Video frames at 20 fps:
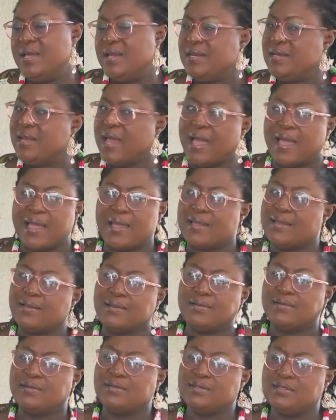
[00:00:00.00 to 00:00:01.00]
na
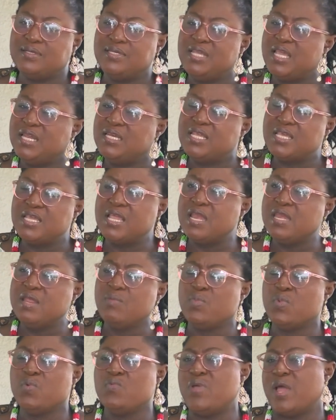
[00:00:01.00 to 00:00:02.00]
ni edi
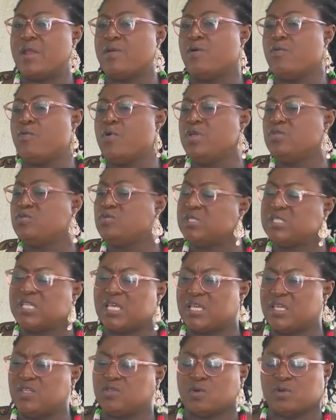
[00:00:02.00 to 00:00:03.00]
yenim no we are not going to
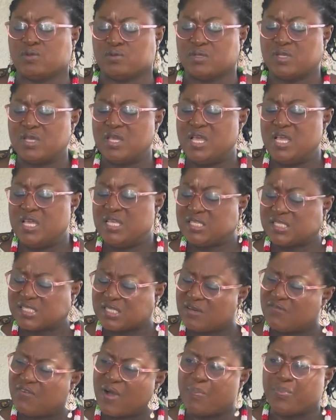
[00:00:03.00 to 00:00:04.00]
take it on
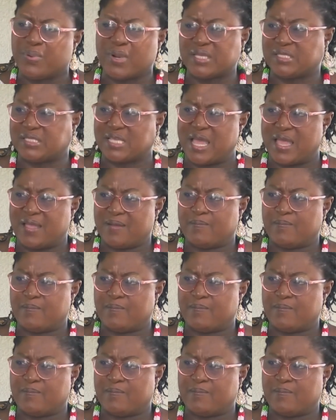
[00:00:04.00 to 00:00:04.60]
silver platter